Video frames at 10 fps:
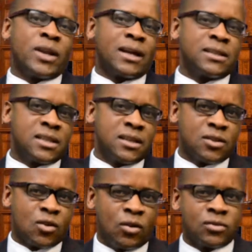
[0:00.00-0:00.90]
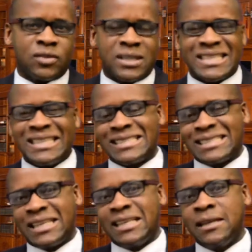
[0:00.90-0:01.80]
can change contrast and
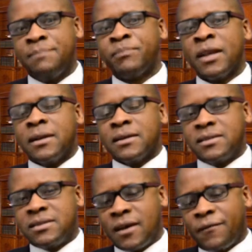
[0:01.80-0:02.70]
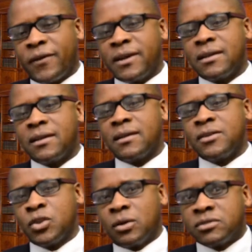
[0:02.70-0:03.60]
see differently,
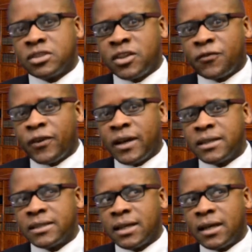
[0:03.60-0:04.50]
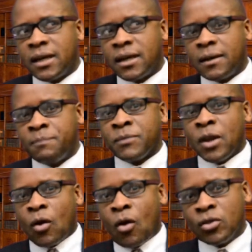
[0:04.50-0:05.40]
different
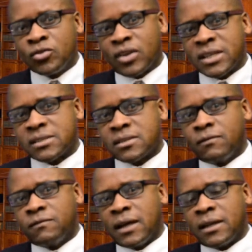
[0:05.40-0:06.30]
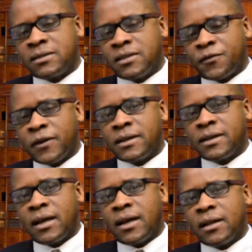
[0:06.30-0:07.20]
contrast of different,
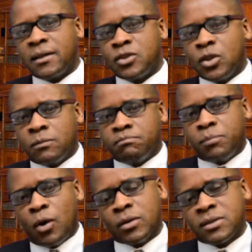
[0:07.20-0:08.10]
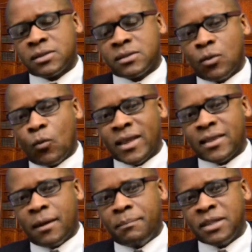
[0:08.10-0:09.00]
bone, the way
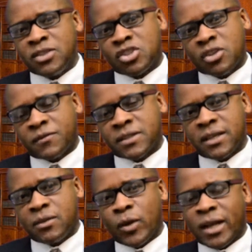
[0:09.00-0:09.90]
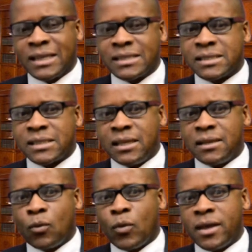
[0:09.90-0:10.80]
they have been shifted. We can see
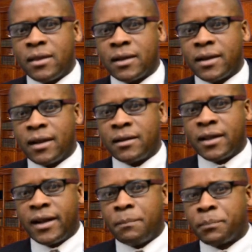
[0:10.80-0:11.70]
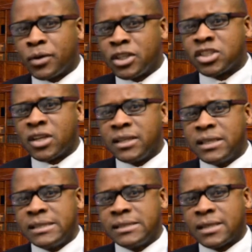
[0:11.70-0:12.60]
the way the nerve pressure is,